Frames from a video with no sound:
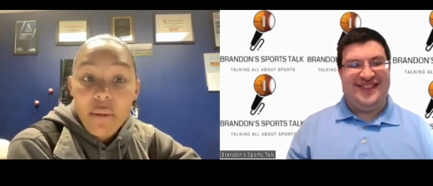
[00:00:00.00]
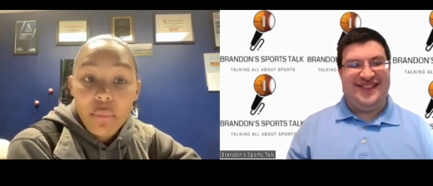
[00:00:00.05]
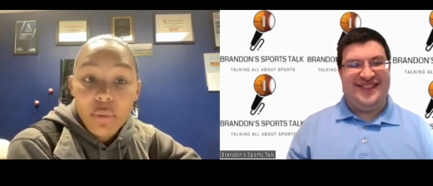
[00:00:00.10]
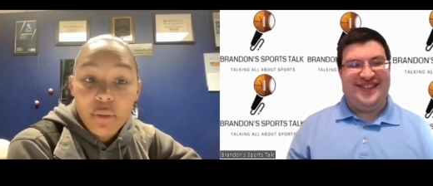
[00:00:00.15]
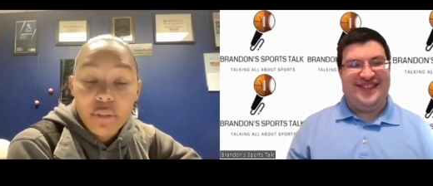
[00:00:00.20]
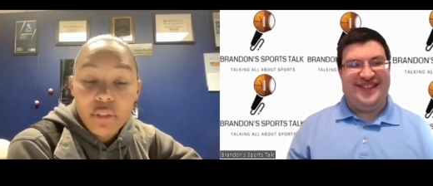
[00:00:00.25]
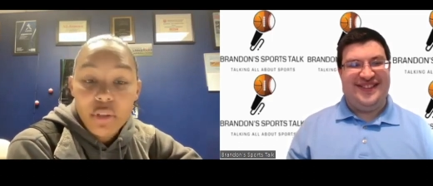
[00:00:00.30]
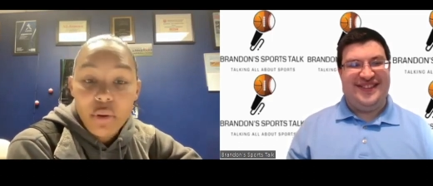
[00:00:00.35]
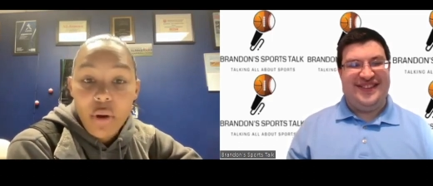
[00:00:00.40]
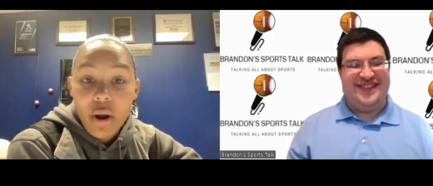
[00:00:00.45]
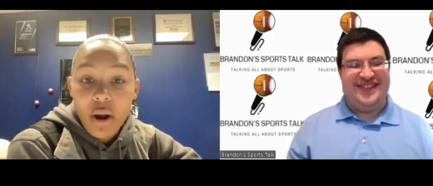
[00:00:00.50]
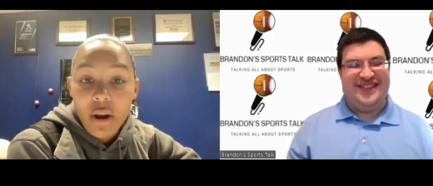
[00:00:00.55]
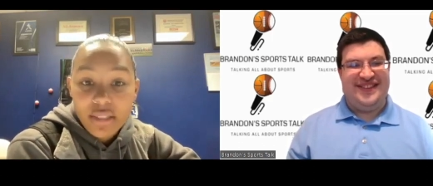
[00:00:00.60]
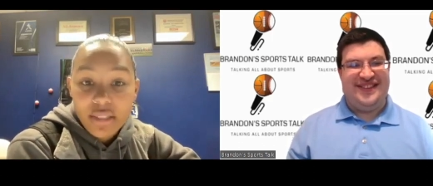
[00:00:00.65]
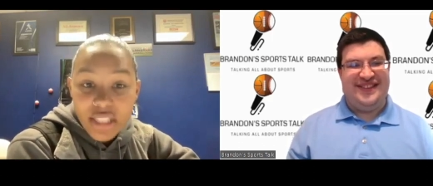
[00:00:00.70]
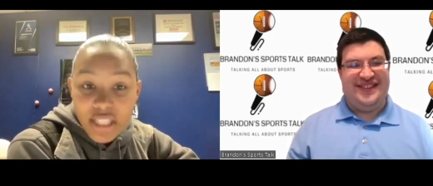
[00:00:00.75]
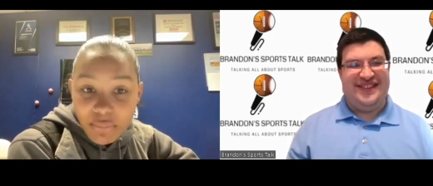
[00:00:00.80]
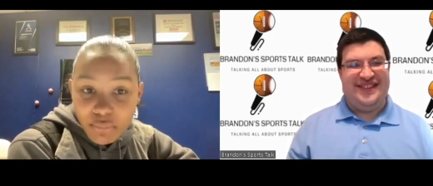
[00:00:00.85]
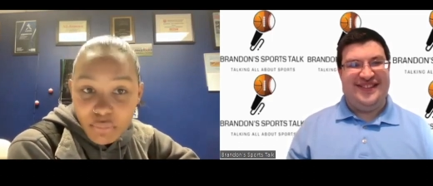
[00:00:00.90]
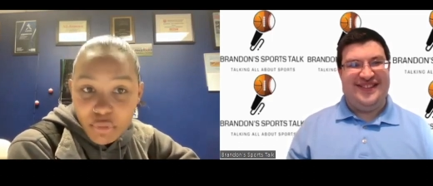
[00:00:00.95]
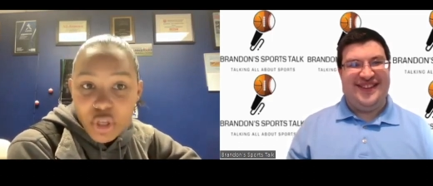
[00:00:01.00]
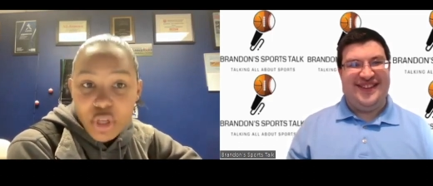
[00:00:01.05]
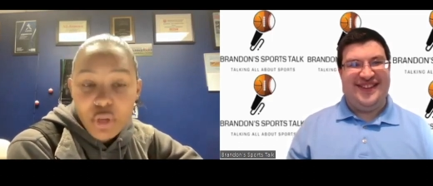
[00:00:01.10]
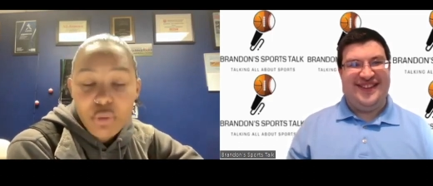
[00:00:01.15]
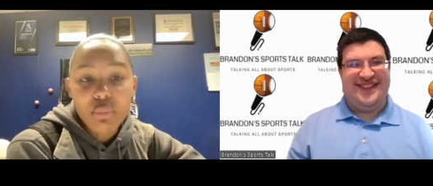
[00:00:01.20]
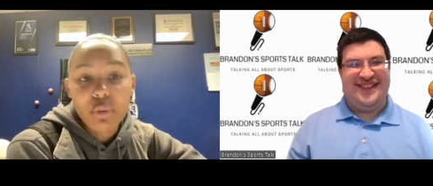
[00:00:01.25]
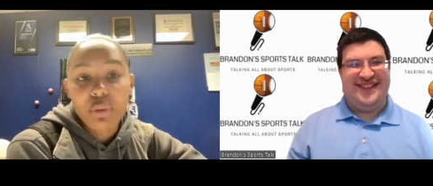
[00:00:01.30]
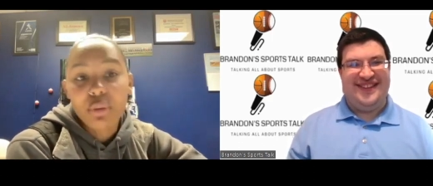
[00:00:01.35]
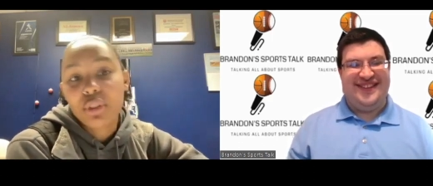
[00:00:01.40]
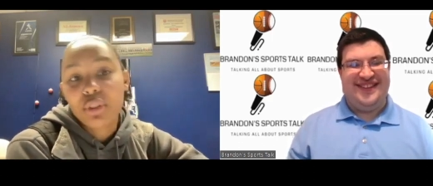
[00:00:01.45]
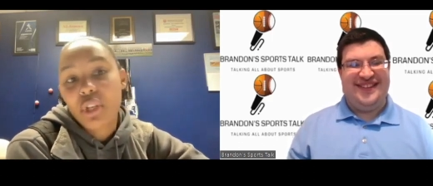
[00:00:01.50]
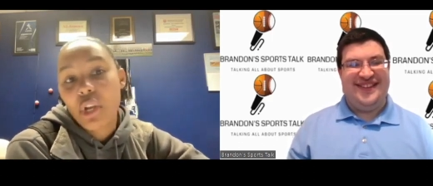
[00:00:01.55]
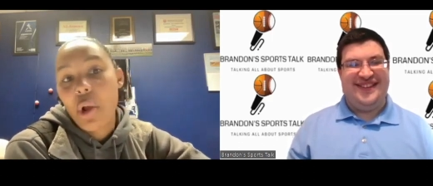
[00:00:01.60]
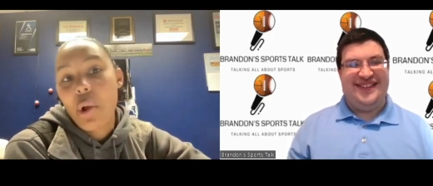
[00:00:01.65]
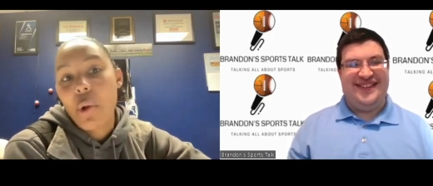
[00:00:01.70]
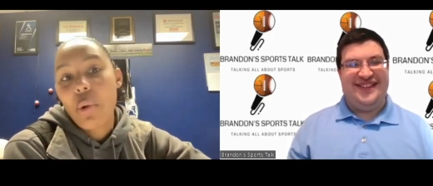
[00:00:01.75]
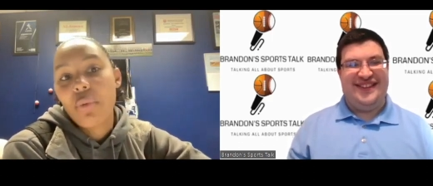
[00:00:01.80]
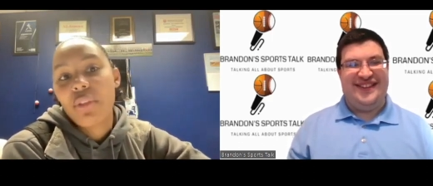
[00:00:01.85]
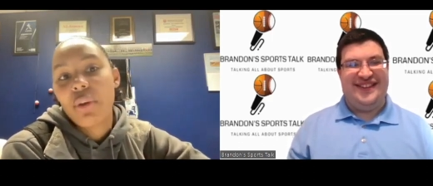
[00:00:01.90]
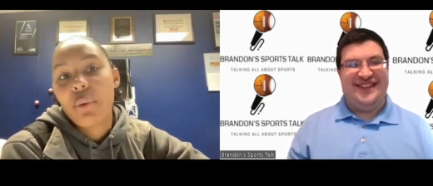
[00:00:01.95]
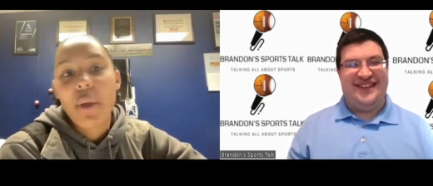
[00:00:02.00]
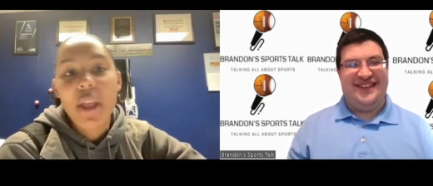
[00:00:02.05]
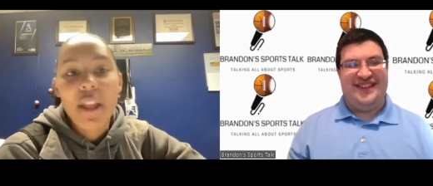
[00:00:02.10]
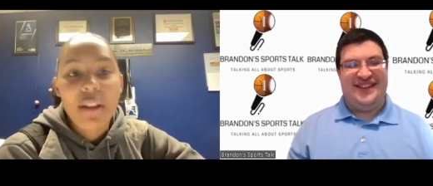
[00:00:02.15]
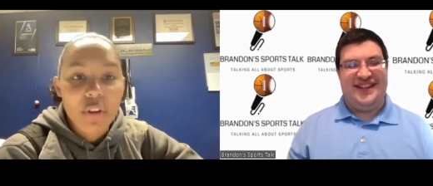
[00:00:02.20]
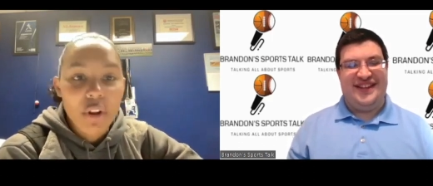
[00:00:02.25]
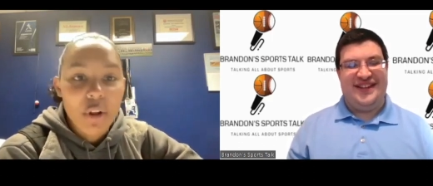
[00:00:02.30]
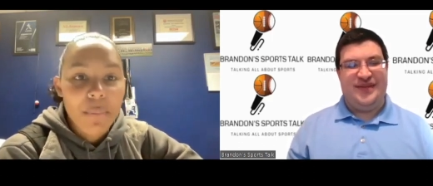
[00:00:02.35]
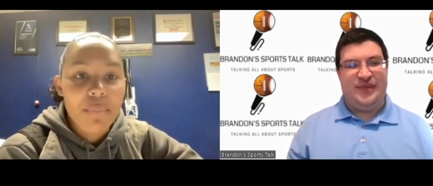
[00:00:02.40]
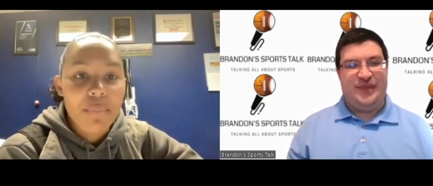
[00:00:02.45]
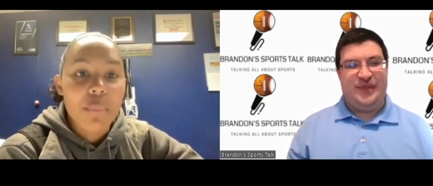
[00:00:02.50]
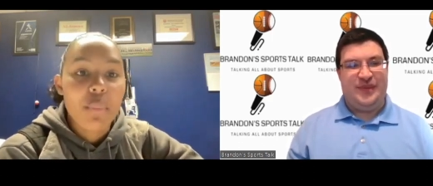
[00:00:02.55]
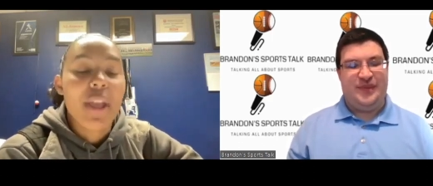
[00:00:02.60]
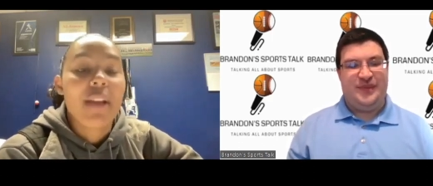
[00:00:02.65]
Speaker 1: We'll show our team room. We'll show the weight room.